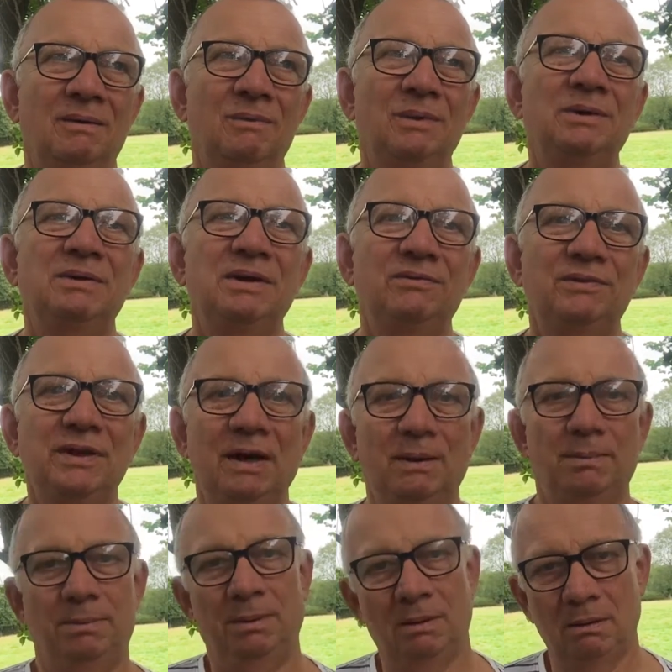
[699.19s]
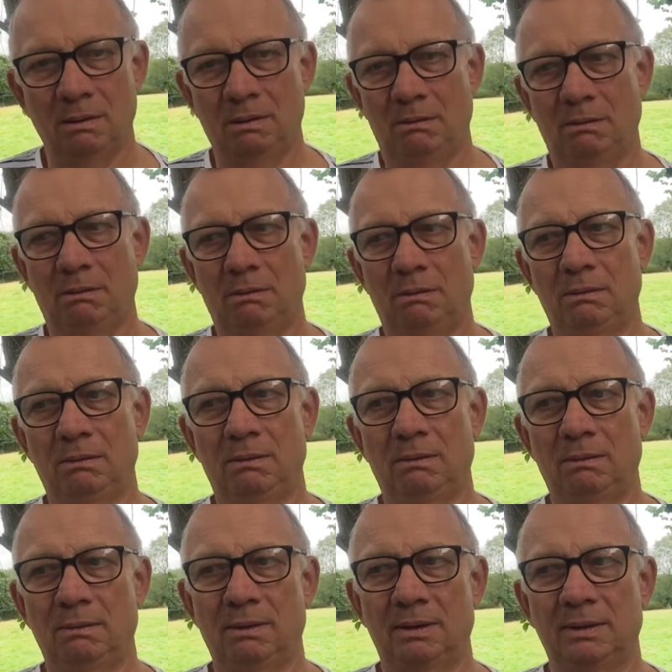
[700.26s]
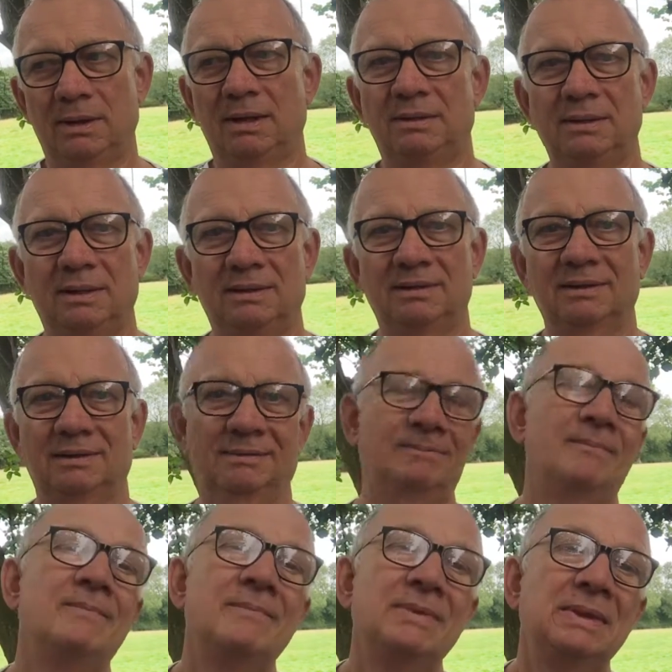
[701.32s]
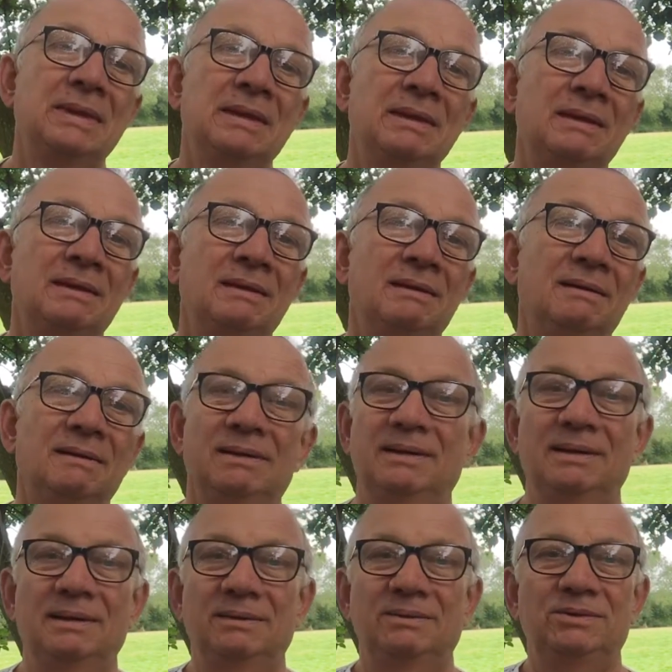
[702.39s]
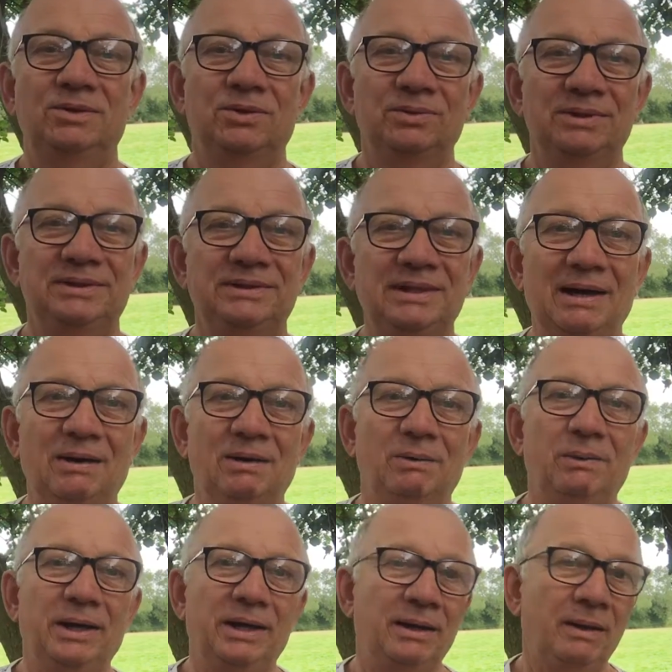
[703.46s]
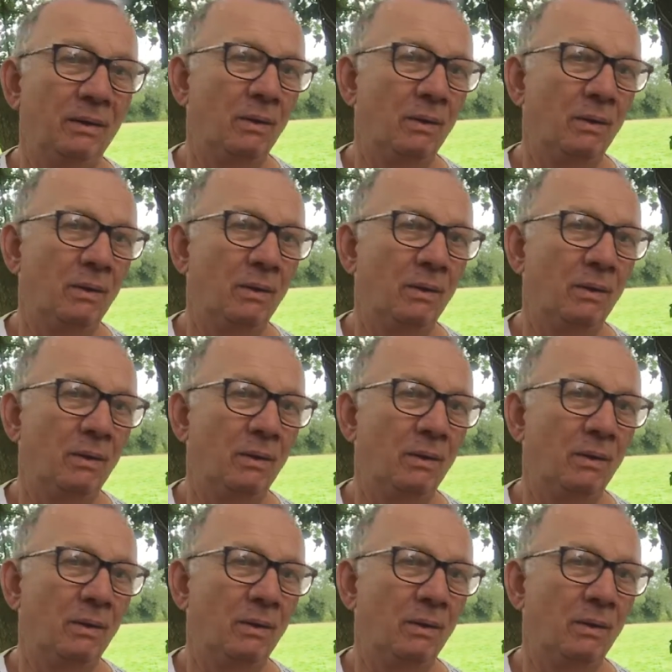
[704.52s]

When you give up. I had it. Well, then throw the towel away.